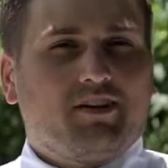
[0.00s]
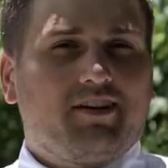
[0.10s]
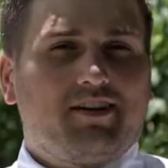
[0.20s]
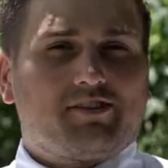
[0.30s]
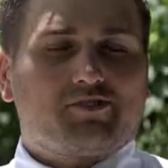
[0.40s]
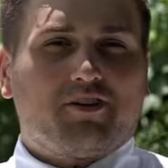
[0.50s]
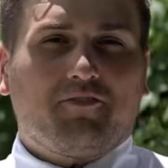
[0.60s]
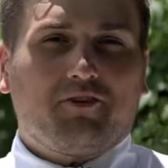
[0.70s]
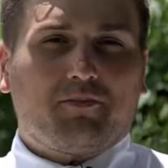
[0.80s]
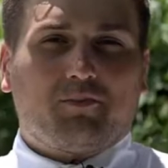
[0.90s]
Yeah, so I've
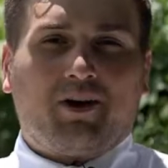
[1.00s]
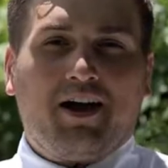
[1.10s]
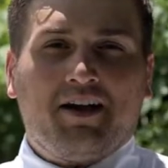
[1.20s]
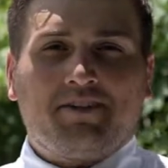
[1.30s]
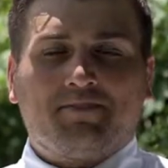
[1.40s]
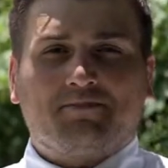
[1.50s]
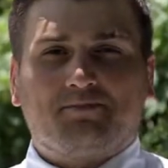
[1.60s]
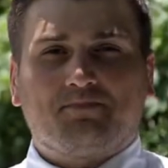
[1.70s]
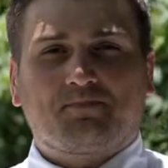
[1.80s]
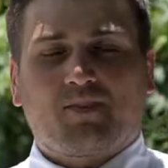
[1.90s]
known Brian
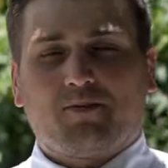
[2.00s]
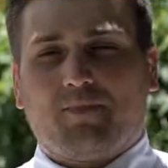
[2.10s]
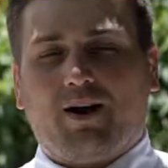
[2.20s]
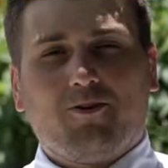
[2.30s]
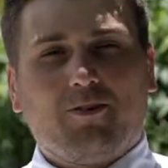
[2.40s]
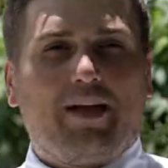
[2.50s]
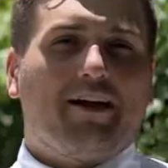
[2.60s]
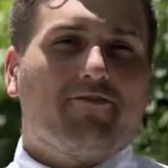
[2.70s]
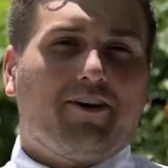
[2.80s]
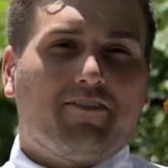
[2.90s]
my whole
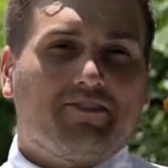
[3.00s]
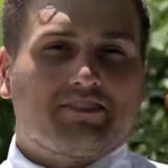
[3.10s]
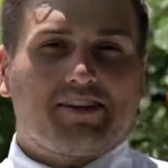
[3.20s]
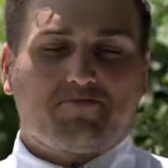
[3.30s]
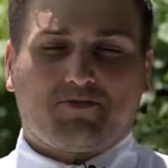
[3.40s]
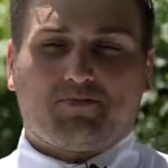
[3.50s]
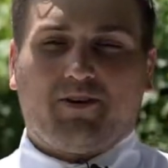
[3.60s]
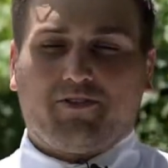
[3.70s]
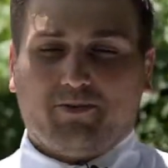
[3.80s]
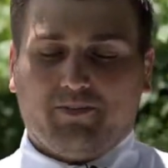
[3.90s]
life. Obviously, I'm his
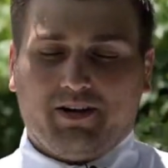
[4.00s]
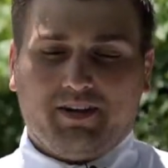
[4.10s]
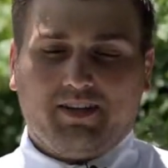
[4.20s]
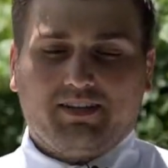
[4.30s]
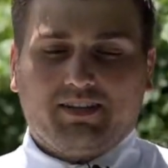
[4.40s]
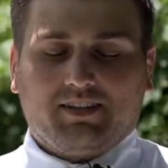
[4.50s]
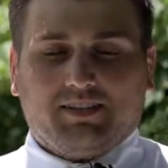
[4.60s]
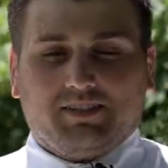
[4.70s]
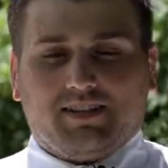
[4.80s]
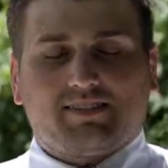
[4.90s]
brother, but
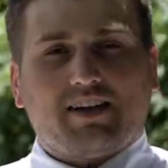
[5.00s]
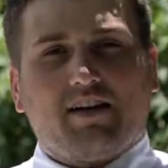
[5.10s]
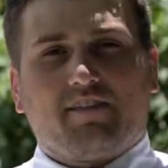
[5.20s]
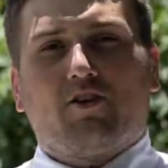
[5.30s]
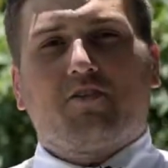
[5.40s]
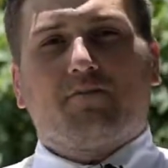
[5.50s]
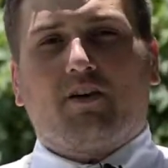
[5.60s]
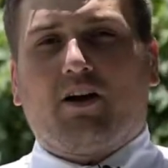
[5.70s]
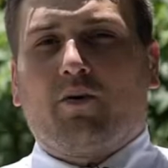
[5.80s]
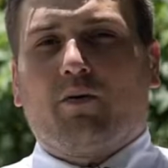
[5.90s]
so I've known him
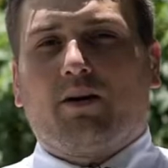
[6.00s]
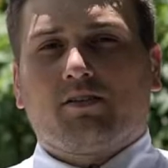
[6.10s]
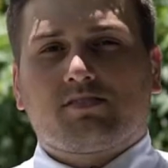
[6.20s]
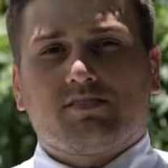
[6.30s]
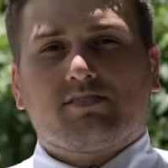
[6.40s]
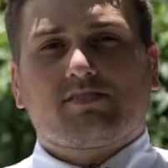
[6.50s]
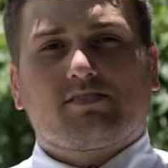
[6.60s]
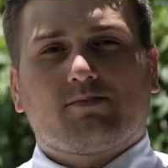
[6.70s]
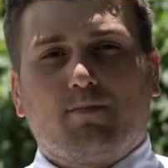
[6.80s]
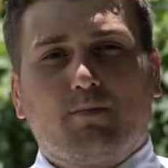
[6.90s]
very well
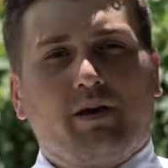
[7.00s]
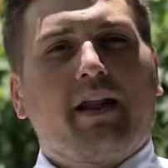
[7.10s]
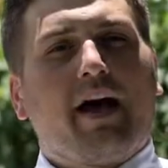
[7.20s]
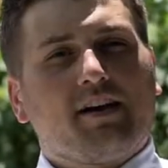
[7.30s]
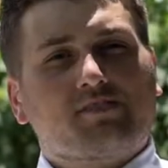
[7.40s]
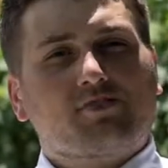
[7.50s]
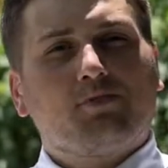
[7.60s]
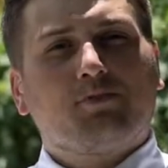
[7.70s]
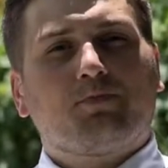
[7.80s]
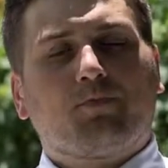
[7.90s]
since mid-high
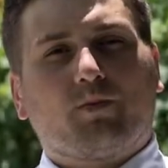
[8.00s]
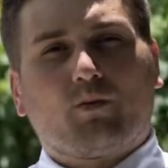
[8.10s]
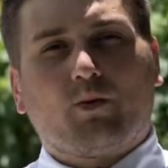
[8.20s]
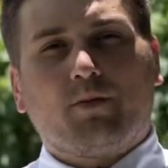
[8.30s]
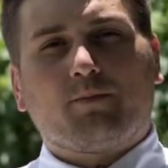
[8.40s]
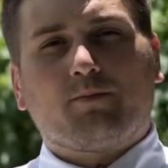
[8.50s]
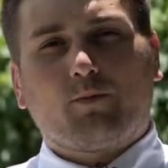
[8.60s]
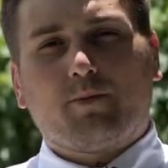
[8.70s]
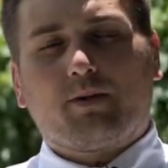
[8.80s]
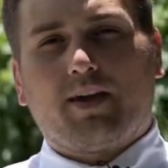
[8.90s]
school when
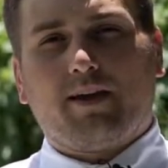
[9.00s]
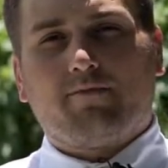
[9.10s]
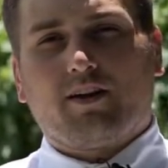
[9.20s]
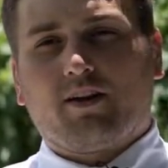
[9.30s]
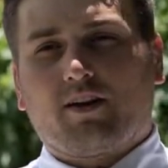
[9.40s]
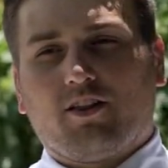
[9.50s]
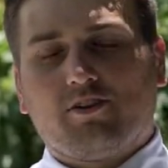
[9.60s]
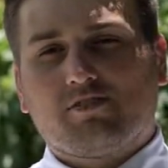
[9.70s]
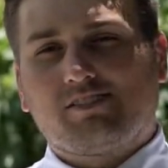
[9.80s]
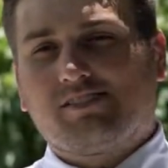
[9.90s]
we became very
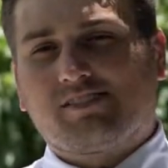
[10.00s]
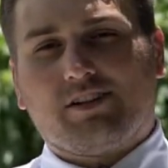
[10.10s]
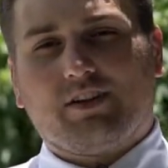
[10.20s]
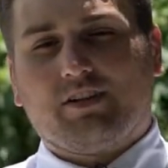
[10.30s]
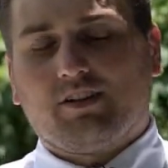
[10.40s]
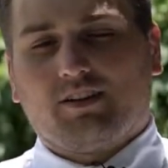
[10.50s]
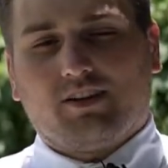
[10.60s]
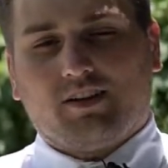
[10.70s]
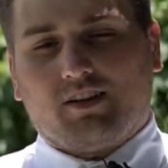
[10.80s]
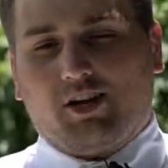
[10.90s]
close. He's a
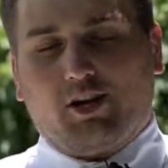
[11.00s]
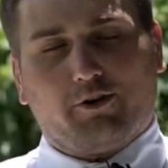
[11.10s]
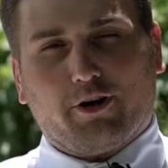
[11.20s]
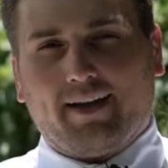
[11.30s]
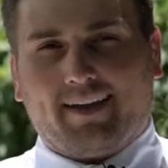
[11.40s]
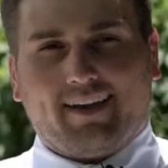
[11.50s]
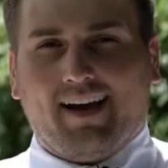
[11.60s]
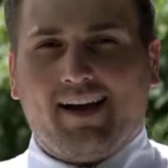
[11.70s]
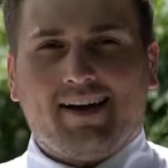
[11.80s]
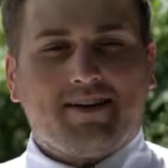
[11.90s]
great
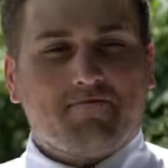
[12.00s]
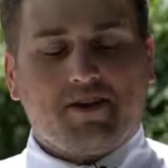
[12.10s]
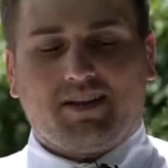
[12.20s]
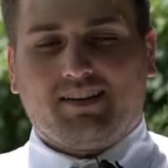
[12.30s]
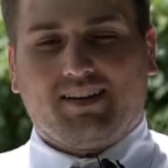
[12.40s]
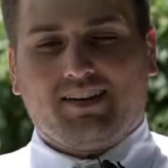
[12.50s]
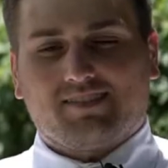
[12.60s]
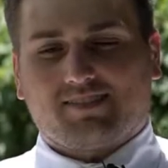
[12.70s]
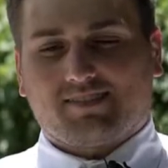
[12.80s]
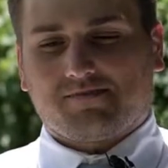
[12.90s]
guy. I mean,
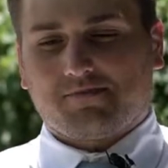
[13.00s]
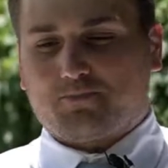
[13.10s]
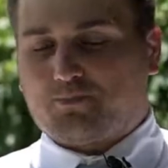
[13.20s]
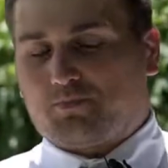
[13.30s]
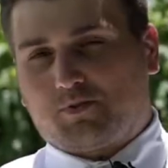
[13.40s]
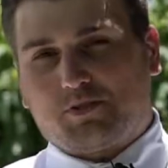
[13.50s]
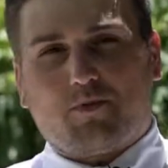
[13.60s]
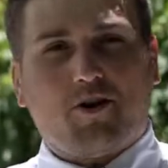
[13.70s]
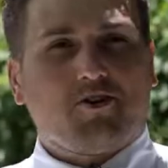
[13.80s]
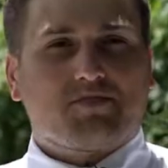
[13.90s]
he's
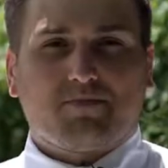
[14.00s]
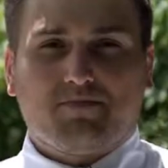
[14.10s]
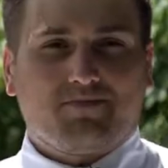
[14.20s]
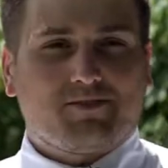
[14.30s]
smartest man